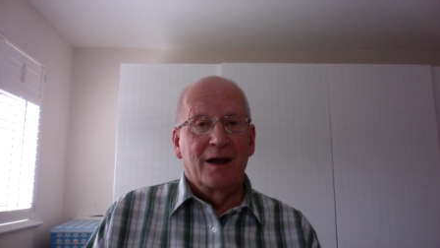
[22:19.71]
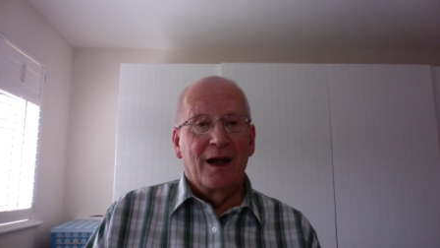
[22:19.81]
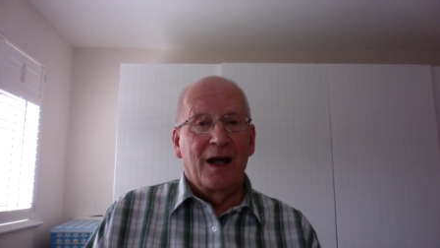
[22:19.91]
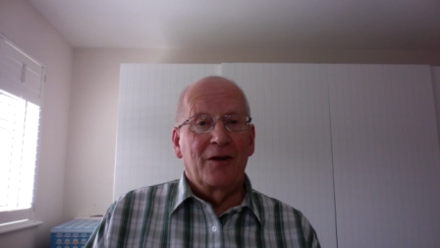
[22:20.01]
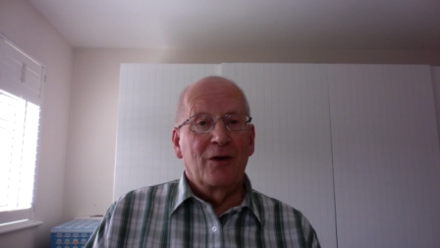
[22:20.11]

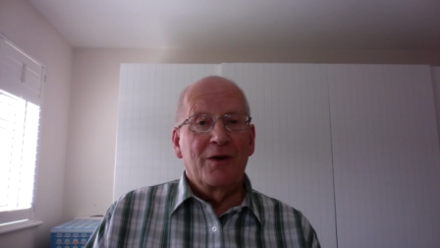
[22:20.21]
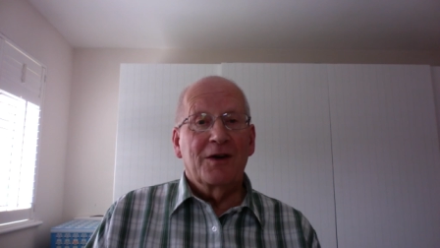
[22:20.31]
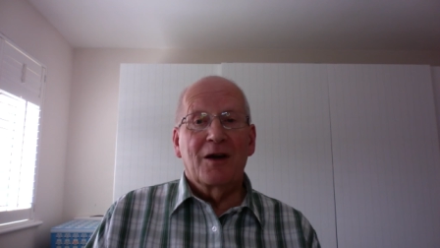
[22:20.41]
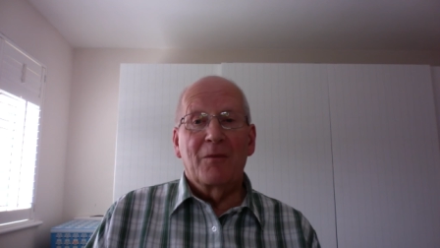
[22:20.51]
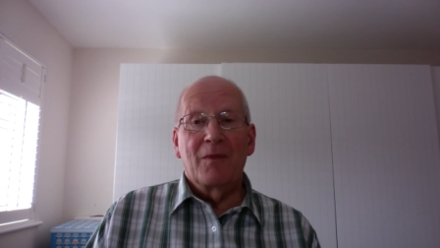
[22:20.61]
and who is
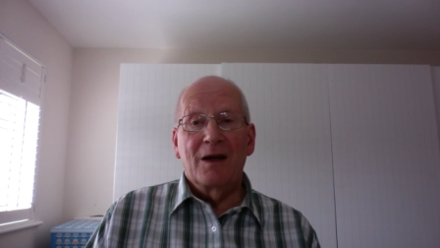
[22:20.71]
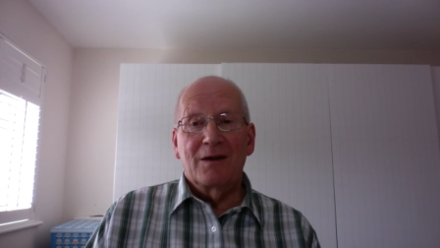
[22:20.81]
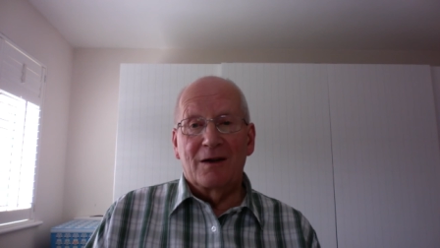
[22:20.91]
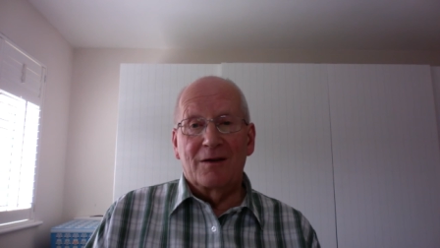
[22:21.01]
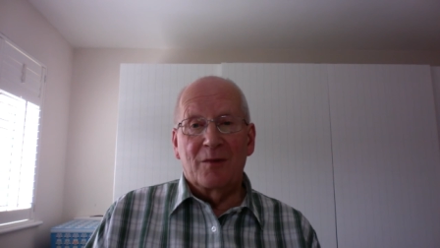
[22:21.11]

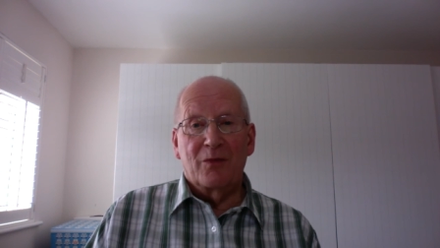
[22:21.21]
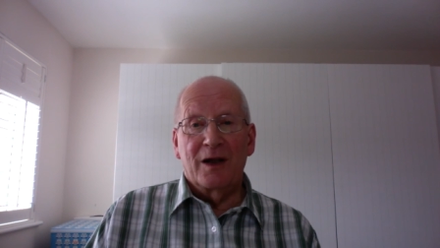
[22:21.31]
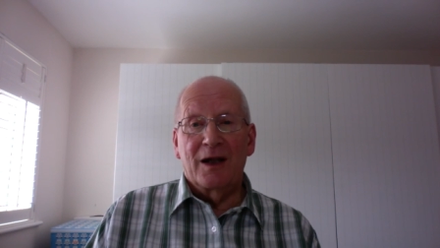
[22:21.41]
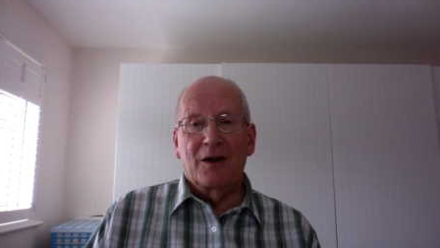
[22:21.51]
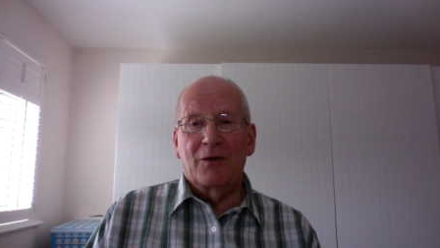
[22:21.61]
committed to
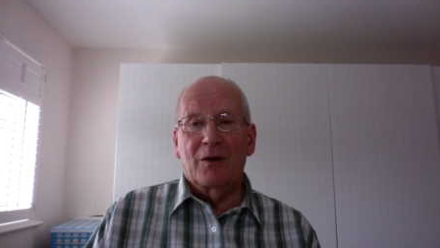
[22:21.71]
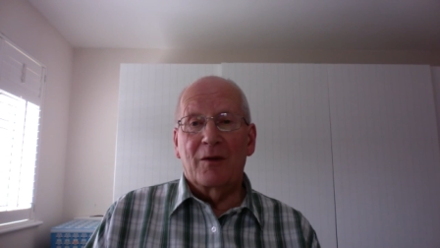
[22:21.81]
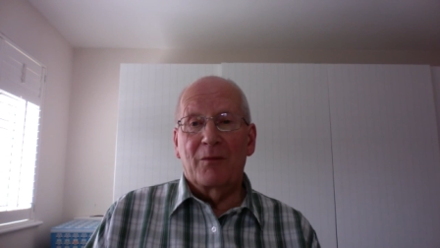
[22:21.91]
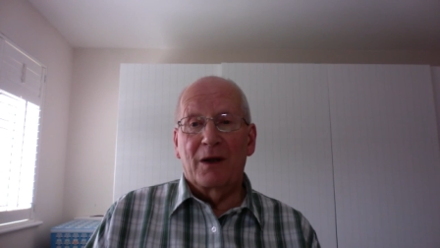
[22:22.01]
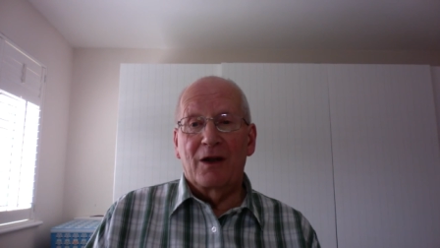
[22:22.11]
bringing it to a
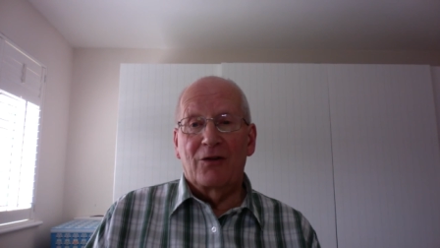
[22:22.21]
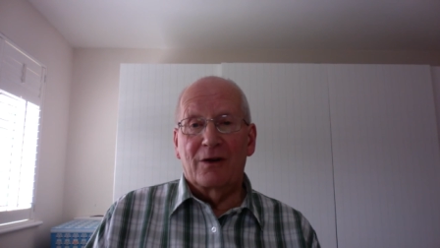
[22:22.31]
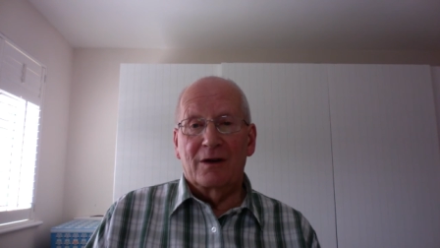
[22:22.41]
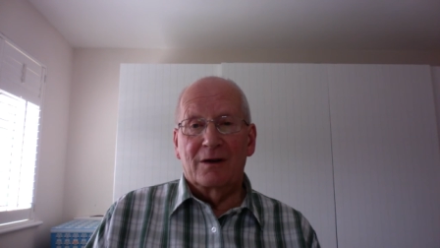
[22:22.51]
completion.